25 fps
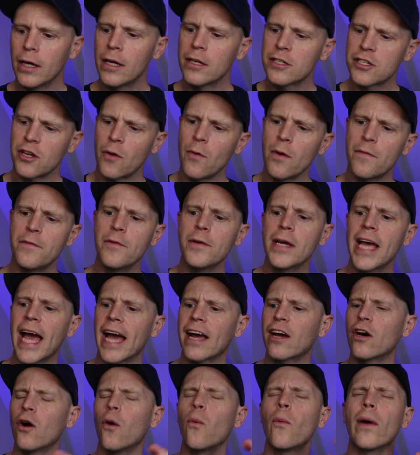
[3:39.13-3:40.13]
So if you
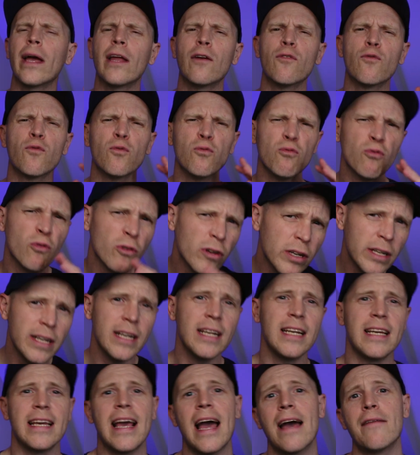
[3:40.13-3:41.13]
get caught in
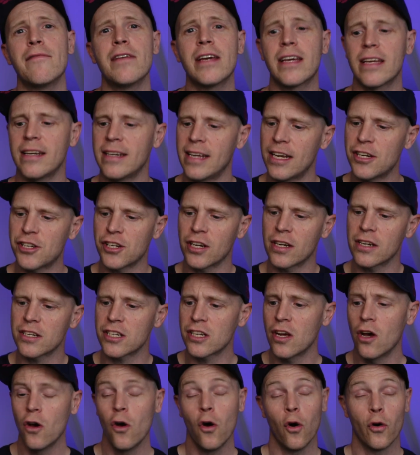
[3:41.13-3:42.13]
really heavy
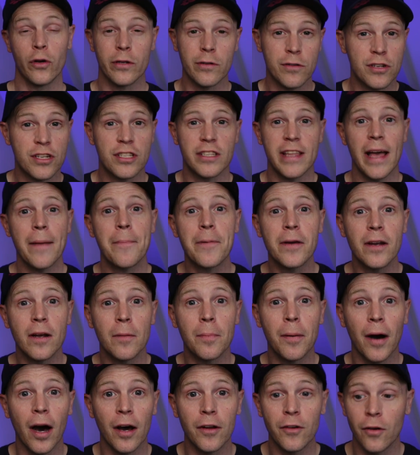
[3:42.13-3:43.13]
conditions or you step in a
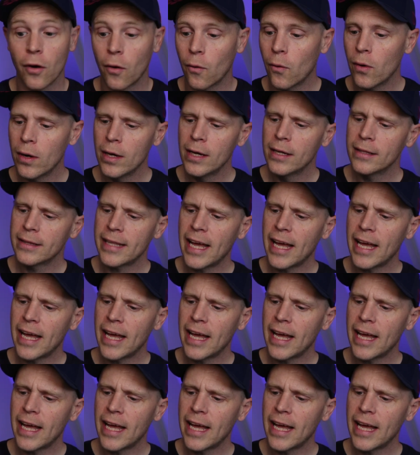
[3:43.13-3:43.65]
puddle,